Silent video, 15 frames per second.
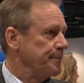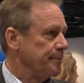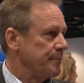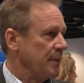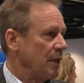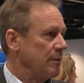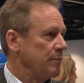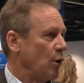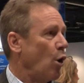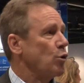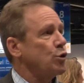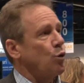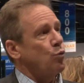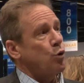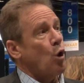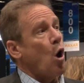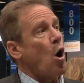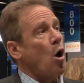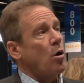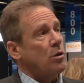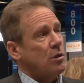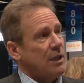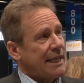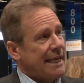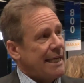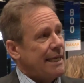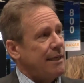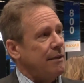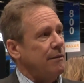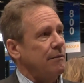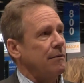Right. Also, long lead